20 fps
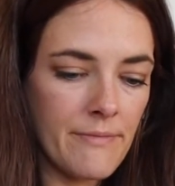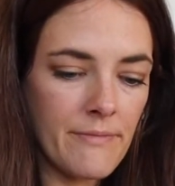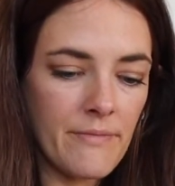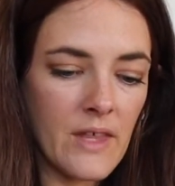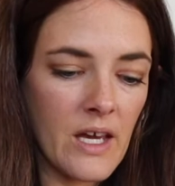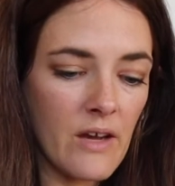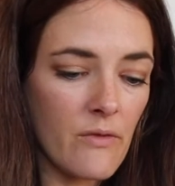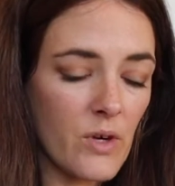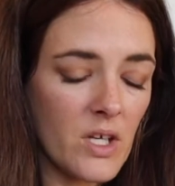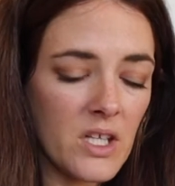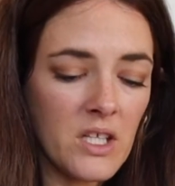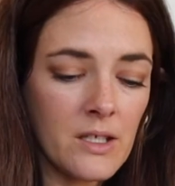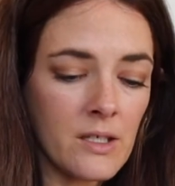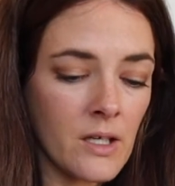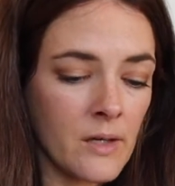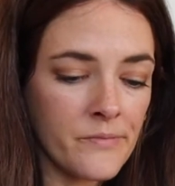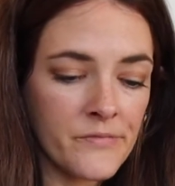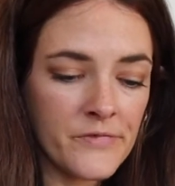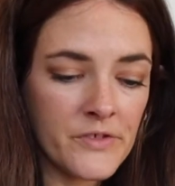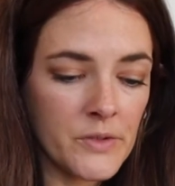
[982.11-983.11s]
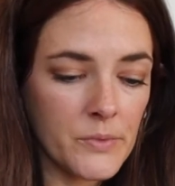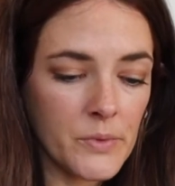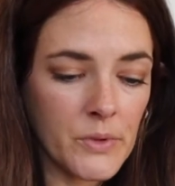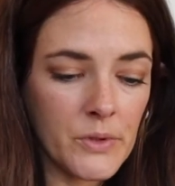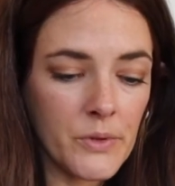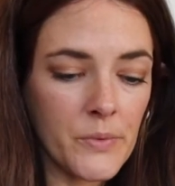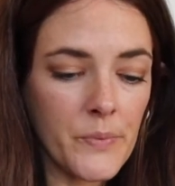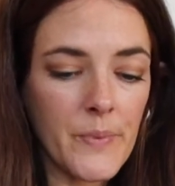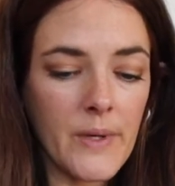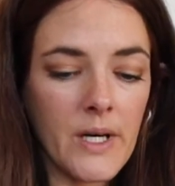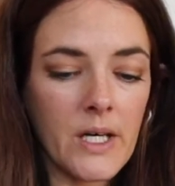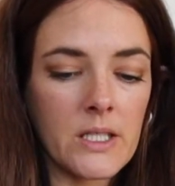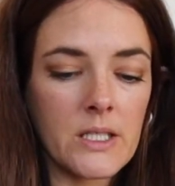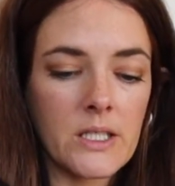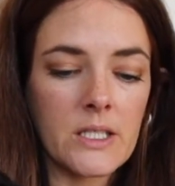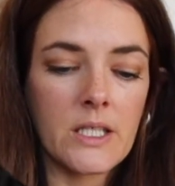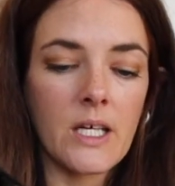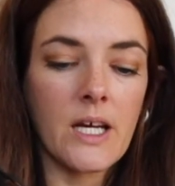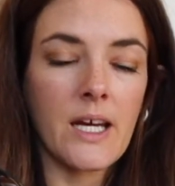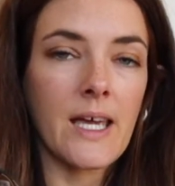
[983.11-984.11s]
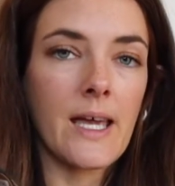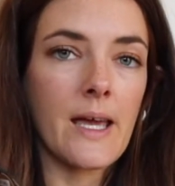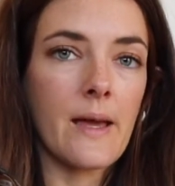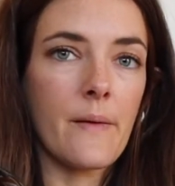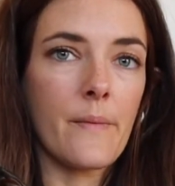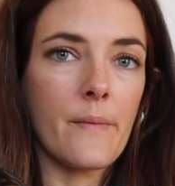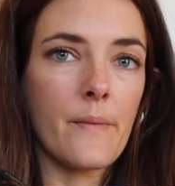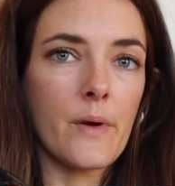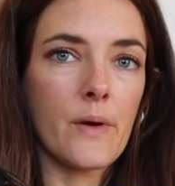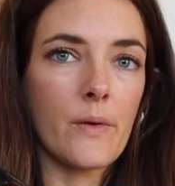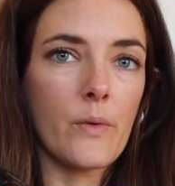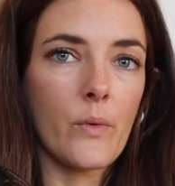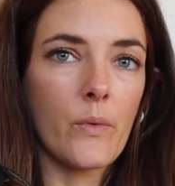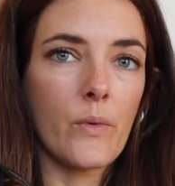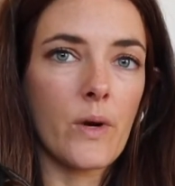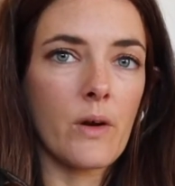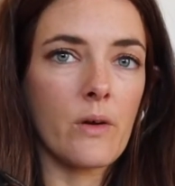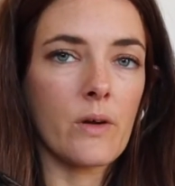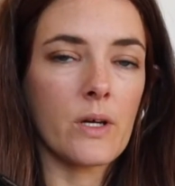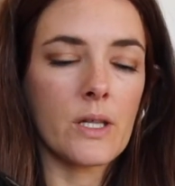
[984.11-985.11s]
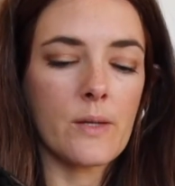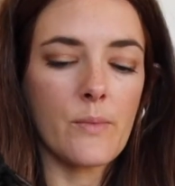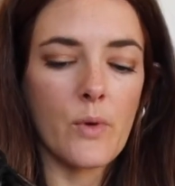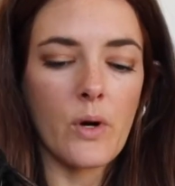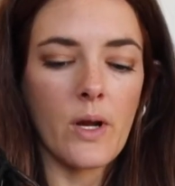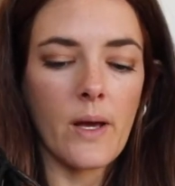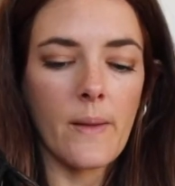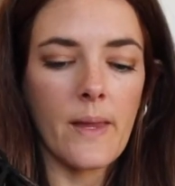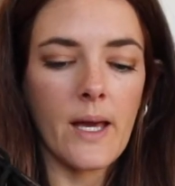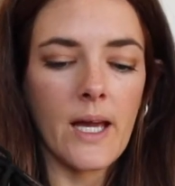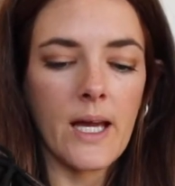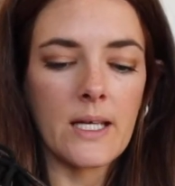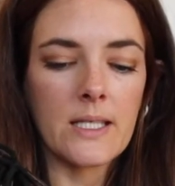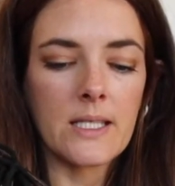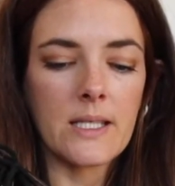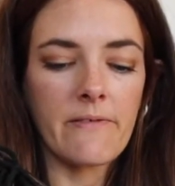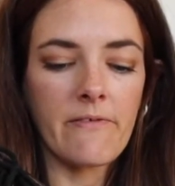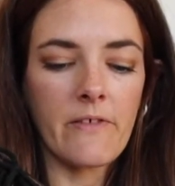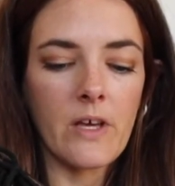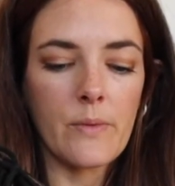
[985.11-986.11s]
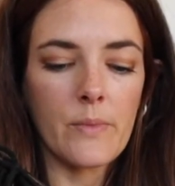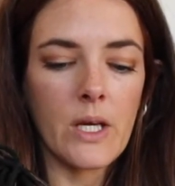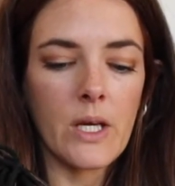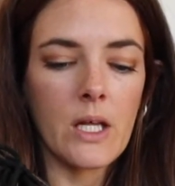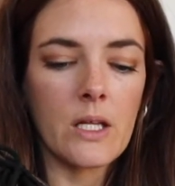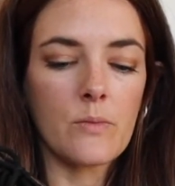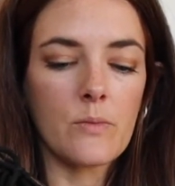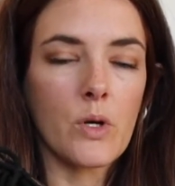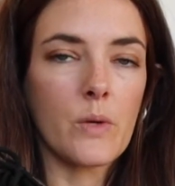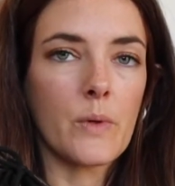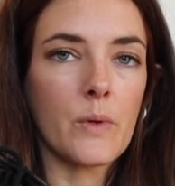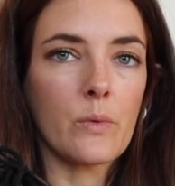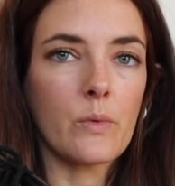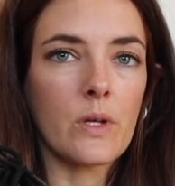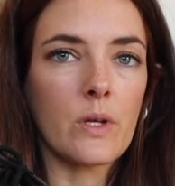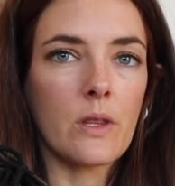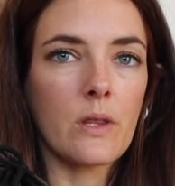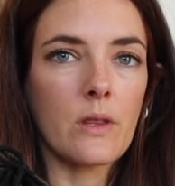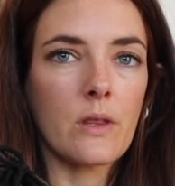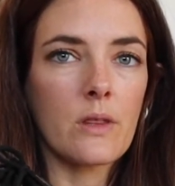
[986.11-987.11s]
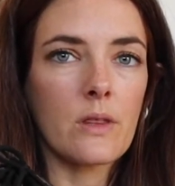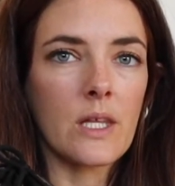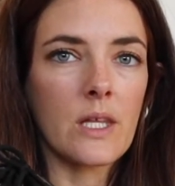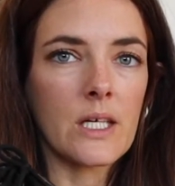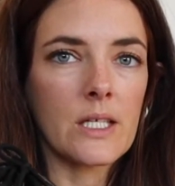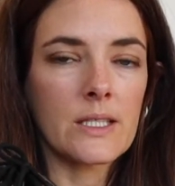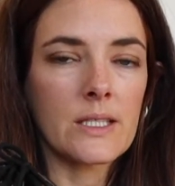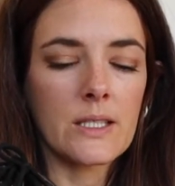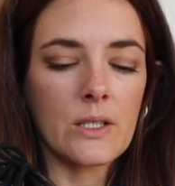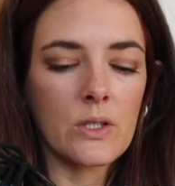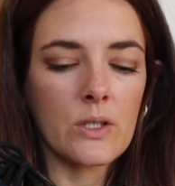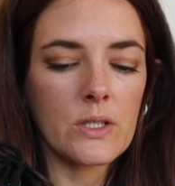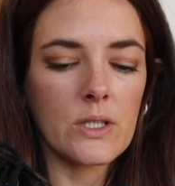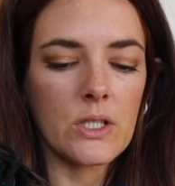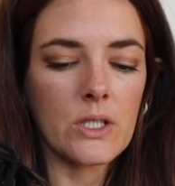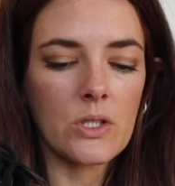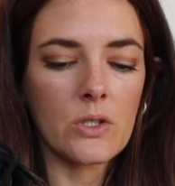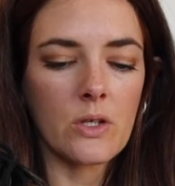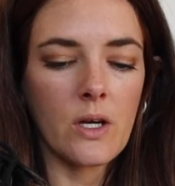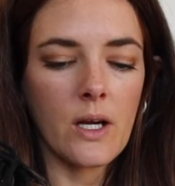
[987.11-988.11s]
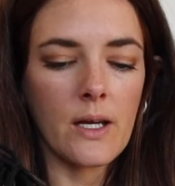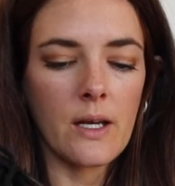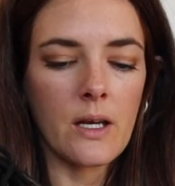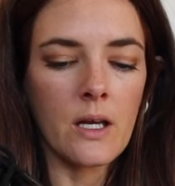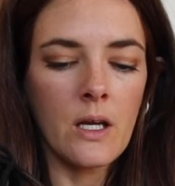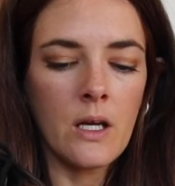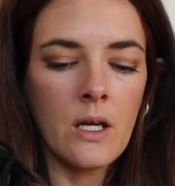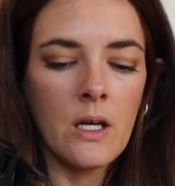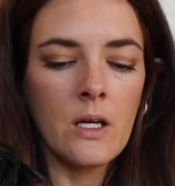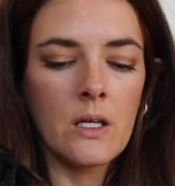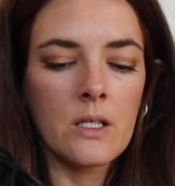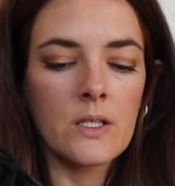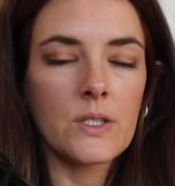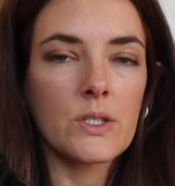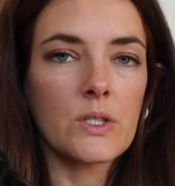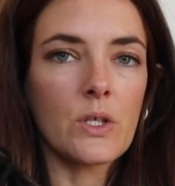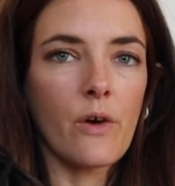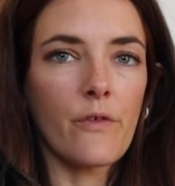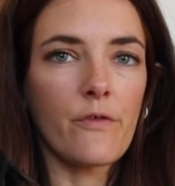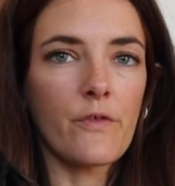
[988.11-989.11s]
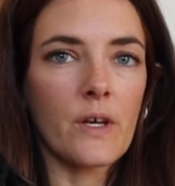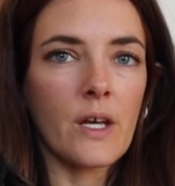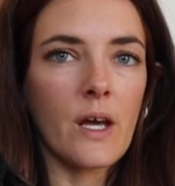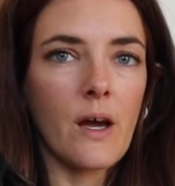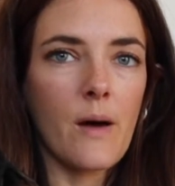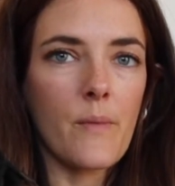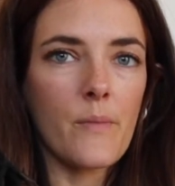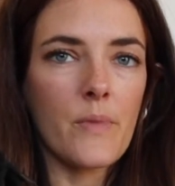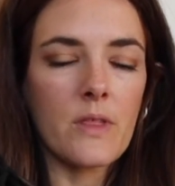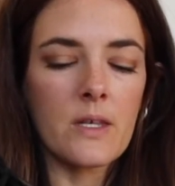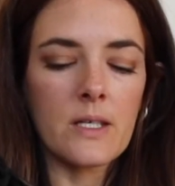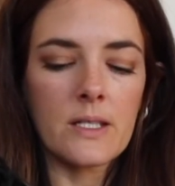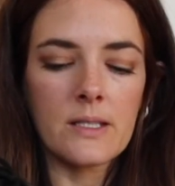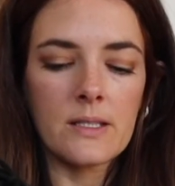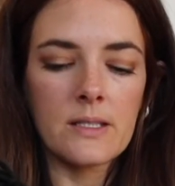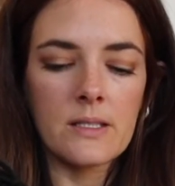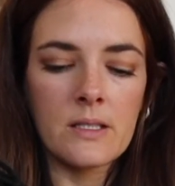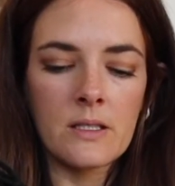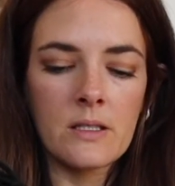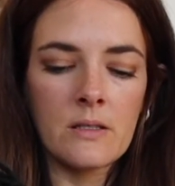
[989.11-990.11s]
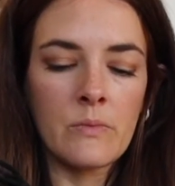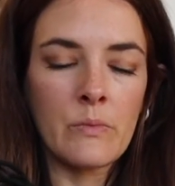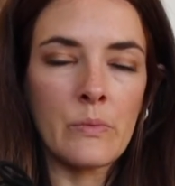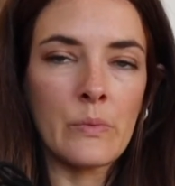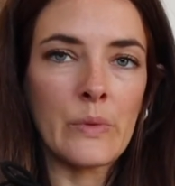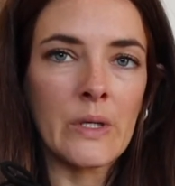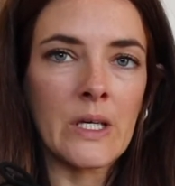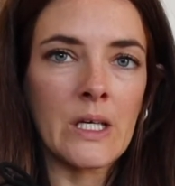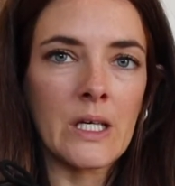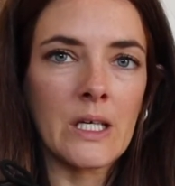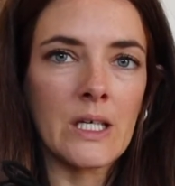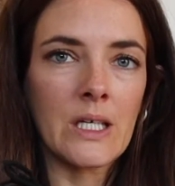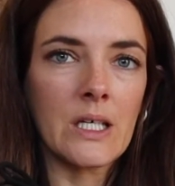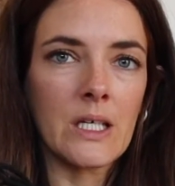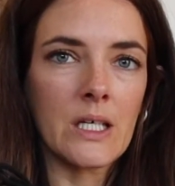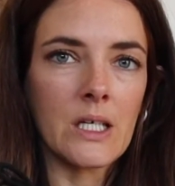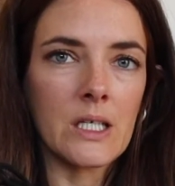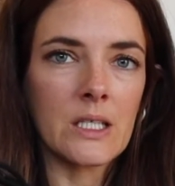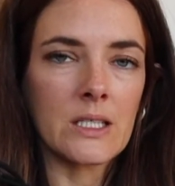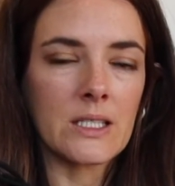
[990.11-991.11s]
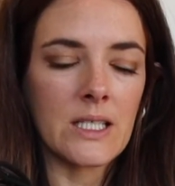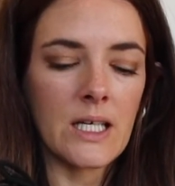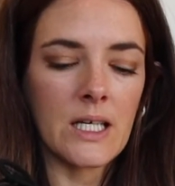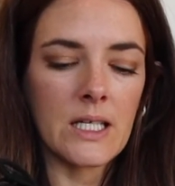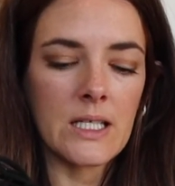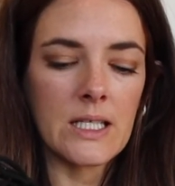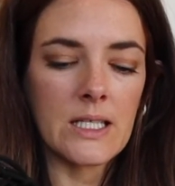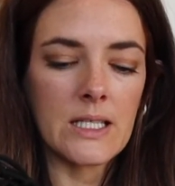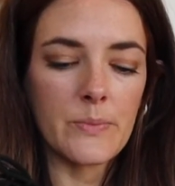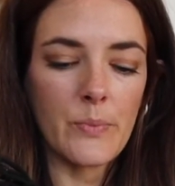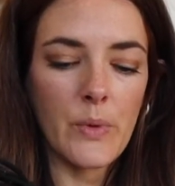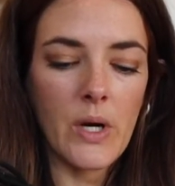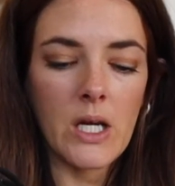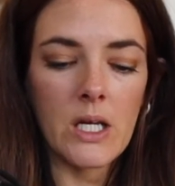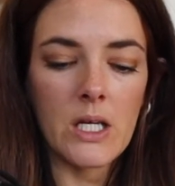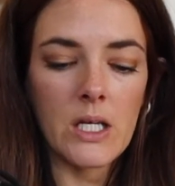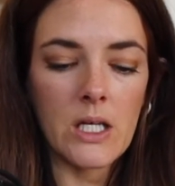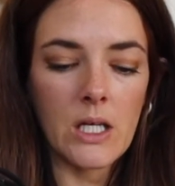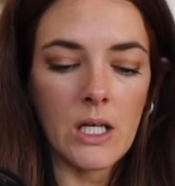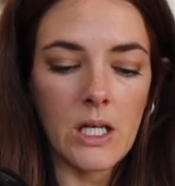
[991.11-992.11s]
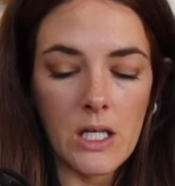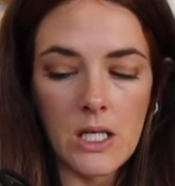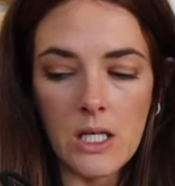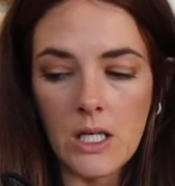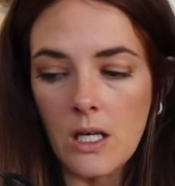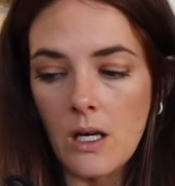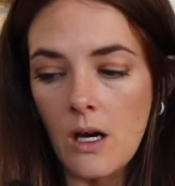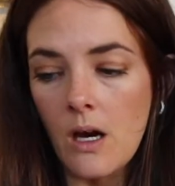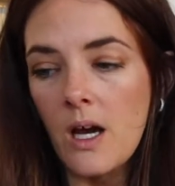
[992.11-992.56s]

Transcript: they're really comfortable, but I am wearing them around the house a fair bit at the moment with thick socks to try and soften up this bit here because that needs breaking in.